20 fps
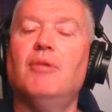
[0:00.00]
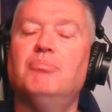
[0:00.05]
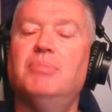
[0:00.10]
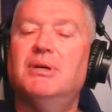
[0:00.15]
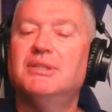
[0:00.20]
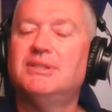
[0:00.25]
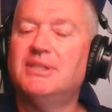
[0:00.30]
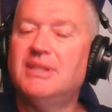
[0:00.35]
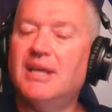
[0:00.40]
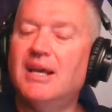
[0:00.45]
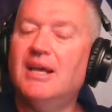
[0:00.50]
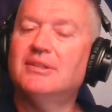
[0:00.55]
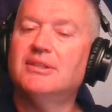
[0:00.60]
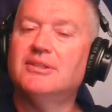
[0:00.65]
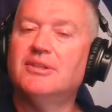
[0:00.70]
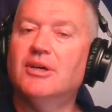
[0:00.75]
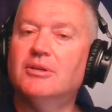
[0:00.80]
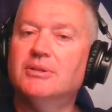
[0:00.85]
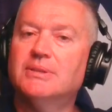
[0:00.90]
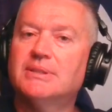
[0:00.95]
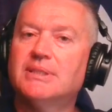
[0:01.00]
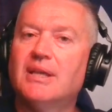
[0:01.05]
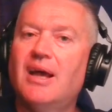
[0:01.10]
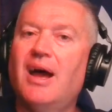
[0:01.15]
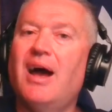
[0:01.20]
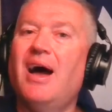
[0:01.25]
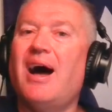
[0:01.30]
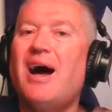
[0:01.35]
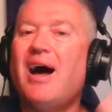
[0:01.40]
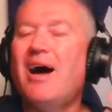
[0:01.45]
But today on the Dose,
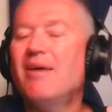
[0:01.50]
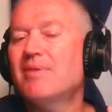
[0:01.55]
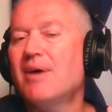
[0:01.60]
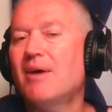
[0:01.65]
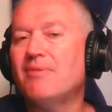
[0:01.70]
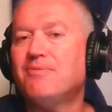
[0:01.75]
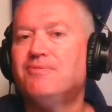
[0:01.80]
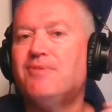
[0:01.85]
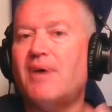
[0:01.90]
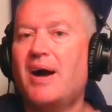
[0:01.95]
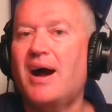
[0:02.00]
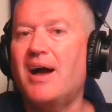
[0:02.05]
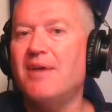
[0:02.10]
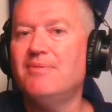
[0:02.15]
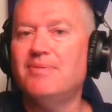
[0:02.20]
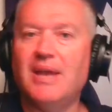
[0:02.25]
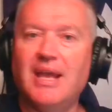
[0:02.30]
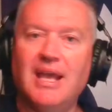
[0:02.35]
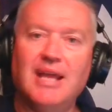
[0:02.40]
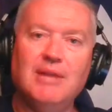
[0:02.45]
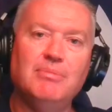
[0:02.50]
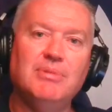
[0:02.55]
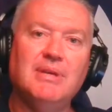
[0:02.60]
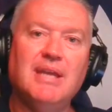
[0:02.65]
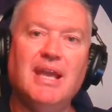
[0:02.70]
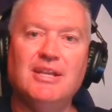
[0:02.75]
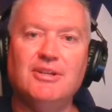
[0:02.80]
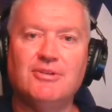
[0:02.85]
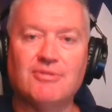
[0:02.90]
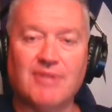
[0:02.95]
I've got five
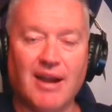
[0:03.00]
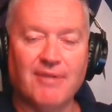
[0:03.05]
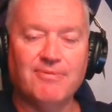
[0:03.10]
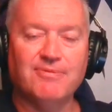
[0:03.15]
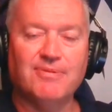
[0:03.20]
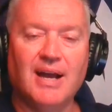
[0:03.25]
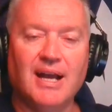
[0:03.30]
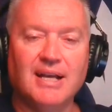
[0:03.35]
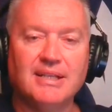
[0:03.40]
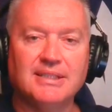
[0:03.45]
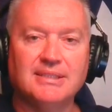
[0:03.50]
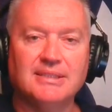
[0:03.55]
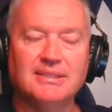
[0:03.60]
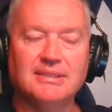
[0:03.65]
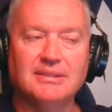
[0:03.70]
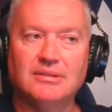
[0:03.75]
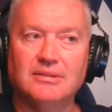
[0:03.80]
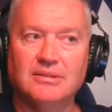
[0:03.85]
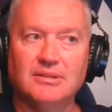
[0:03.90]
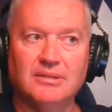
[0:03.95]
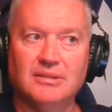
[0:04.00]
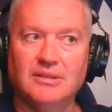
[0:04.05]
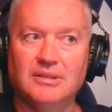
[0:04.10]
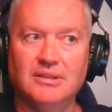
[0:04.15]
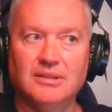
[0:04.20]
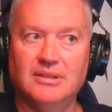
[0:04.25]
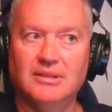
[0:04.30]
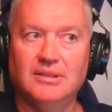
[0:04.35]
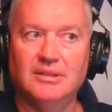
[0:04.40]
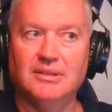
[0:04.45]
NBA draft facts
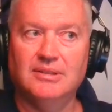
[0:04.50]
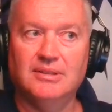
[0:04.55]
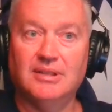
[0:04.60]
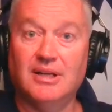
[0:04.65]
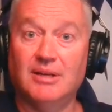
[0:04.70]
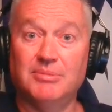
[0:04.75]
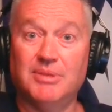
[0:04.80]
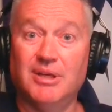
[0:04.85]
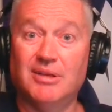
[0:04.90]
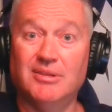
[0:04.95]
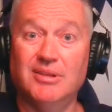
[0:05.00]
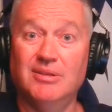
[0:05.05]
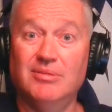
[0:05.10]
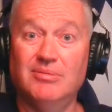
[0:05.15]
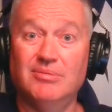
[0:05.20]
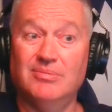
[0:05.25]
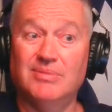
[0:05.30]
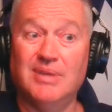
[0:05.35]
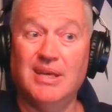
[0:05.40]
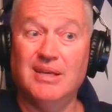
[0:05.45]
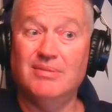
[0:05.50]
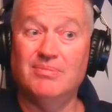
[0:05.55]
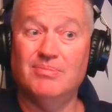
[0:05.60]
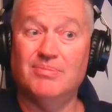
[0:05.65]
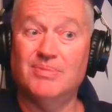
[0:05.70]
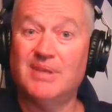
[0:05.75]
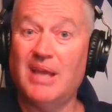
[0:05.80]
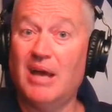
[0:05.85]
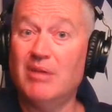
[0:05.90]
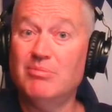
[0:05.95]
that I'm telling you, they
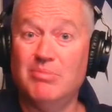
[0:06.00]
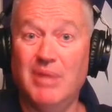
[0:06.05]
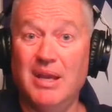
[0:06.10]
sound